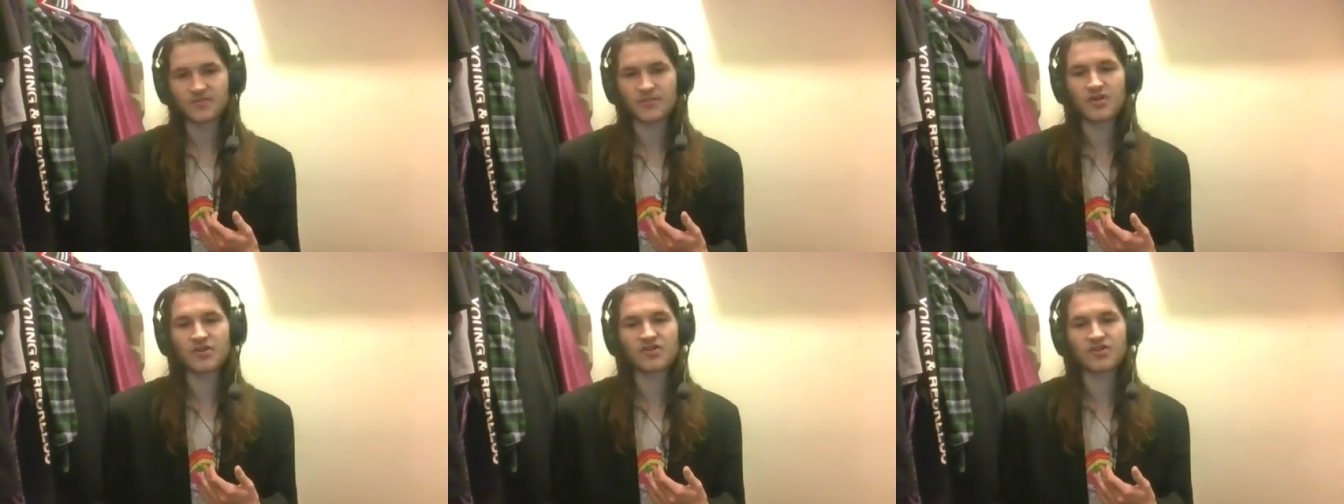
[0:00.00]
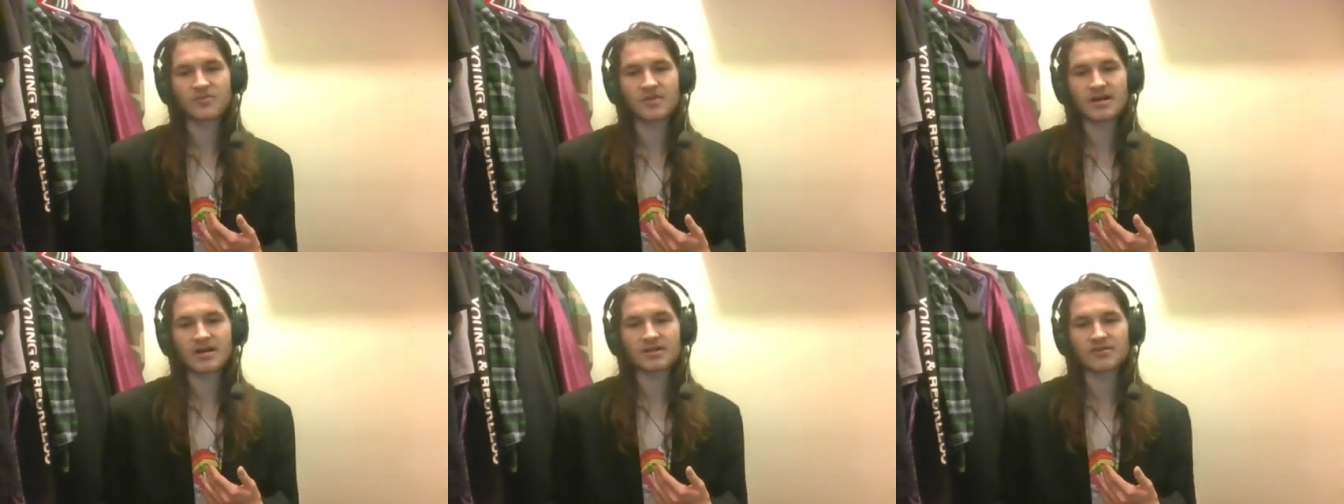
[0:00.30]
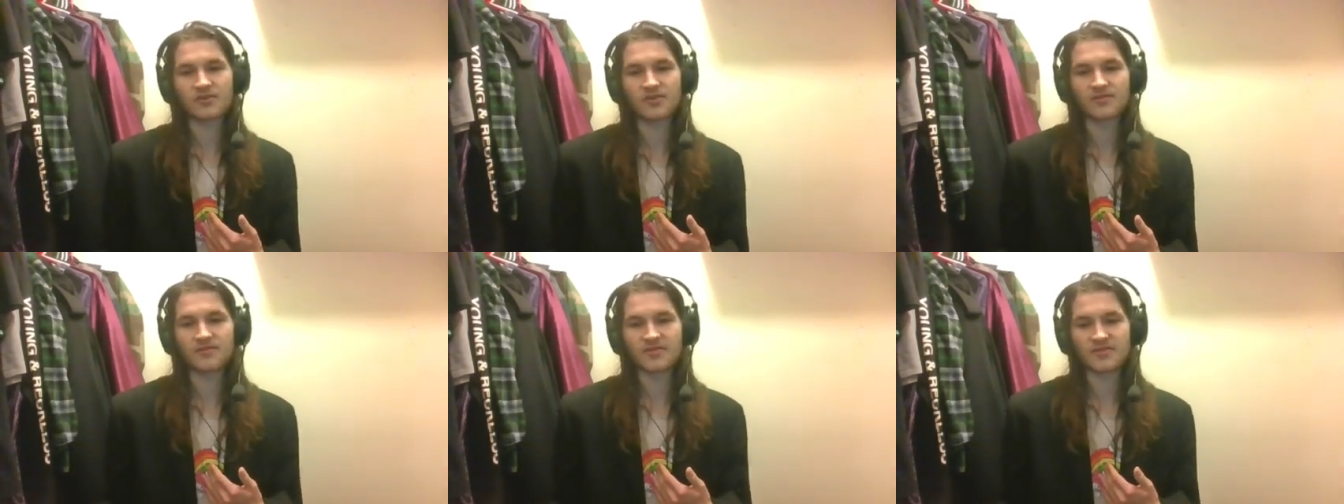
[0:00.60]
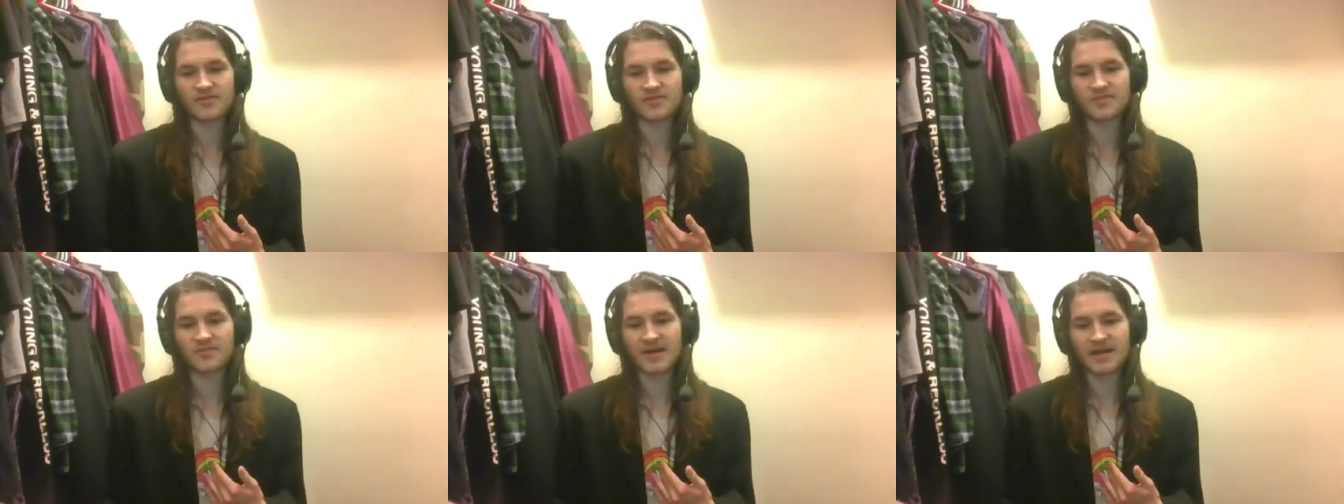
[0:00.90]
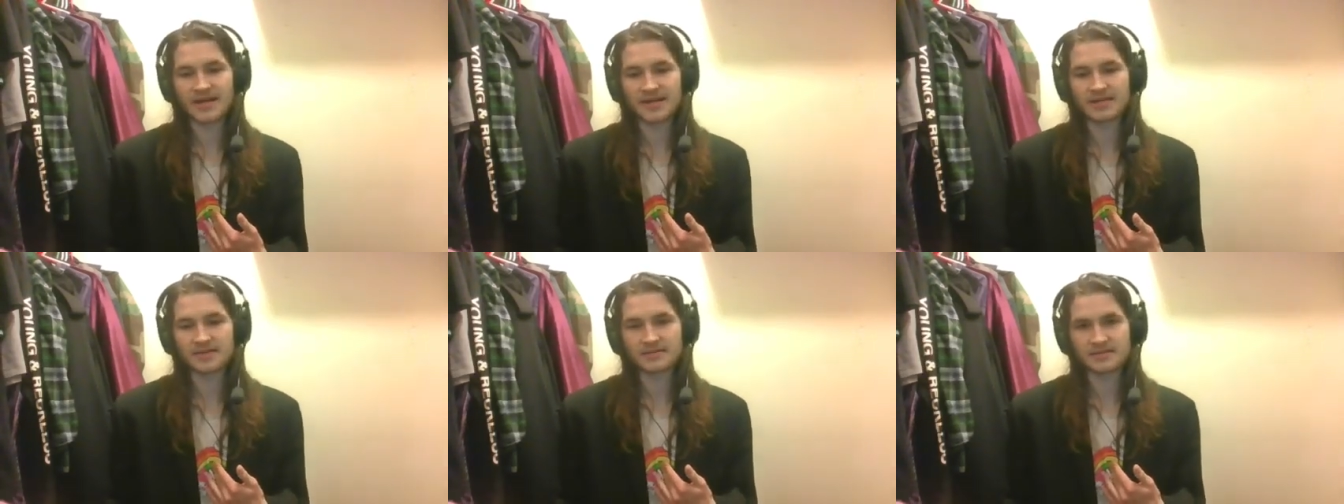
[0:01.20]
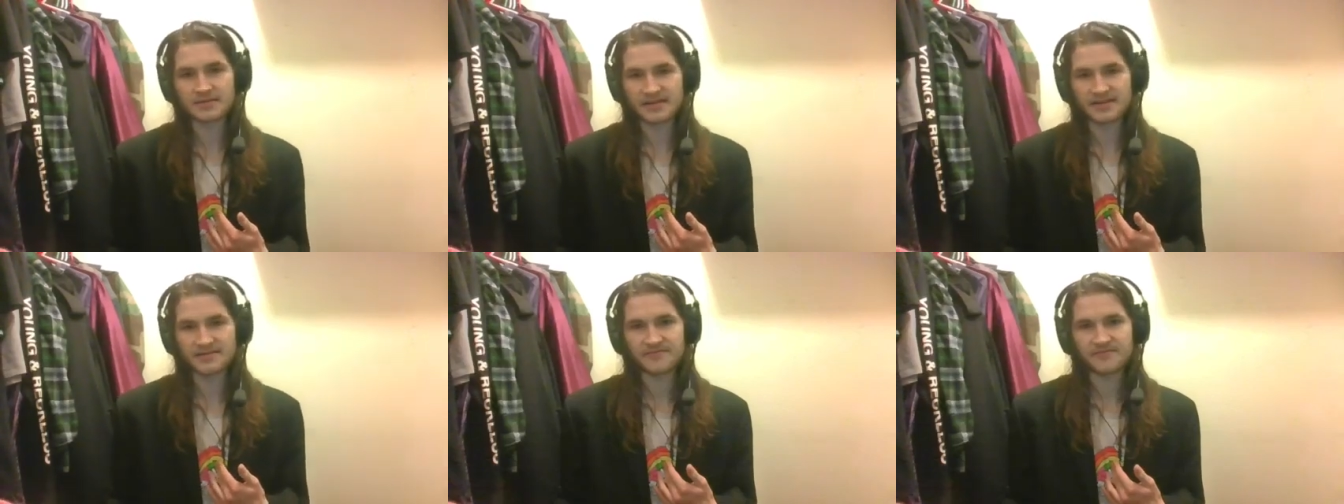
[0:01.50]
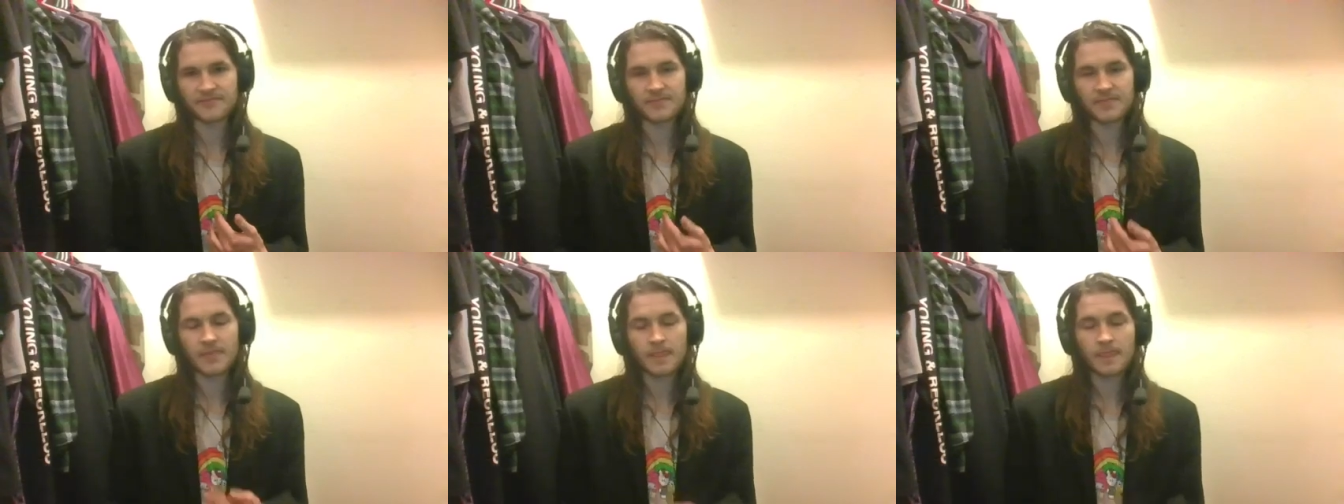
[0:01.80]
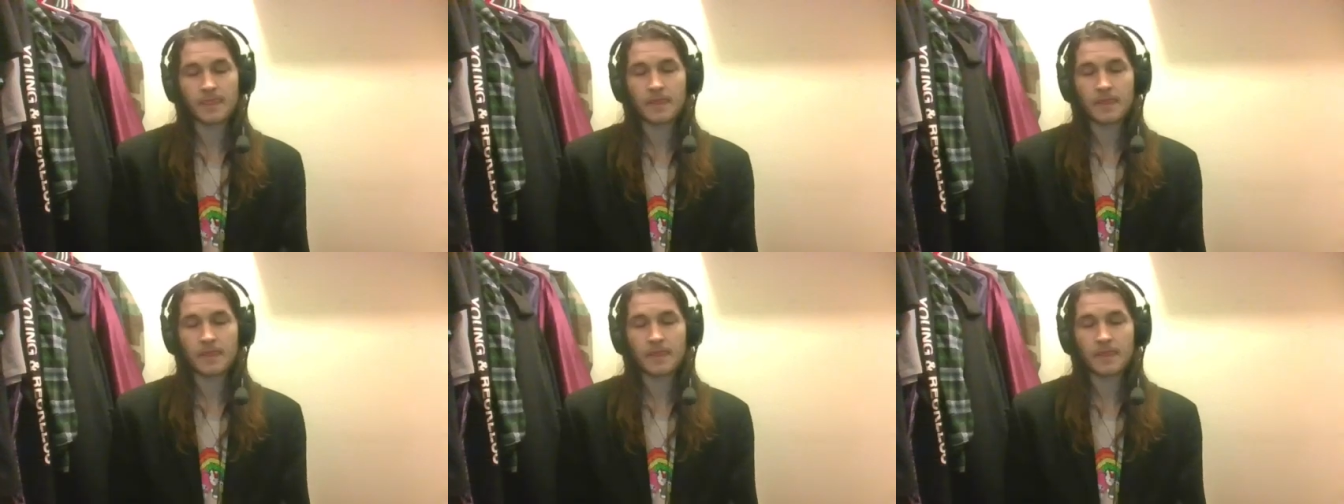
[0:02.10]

of Pokemon over my life.